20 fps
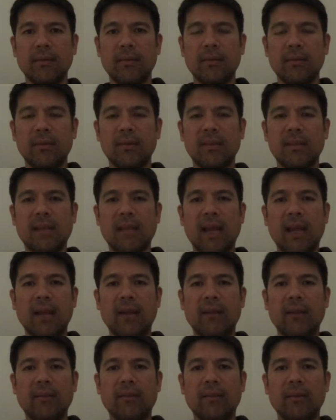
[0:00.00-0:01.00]

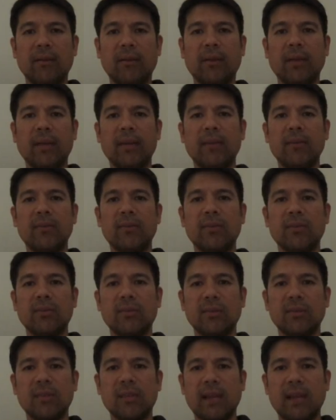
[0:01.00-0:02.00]
style. Okay, so
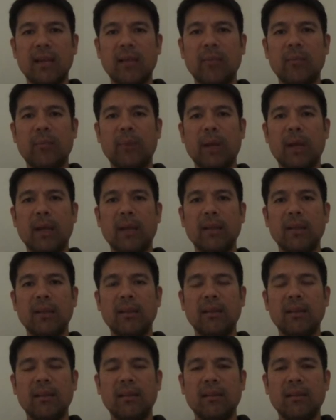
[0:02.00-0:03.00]
style, body,
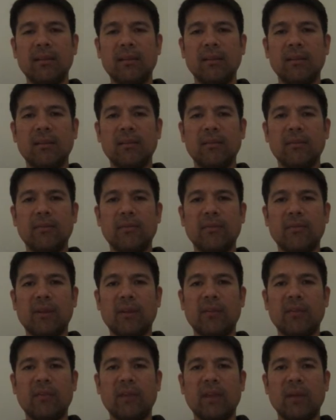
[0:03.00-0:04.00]

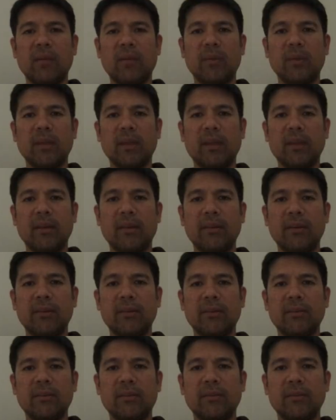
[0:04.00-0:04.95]
font family, Arial.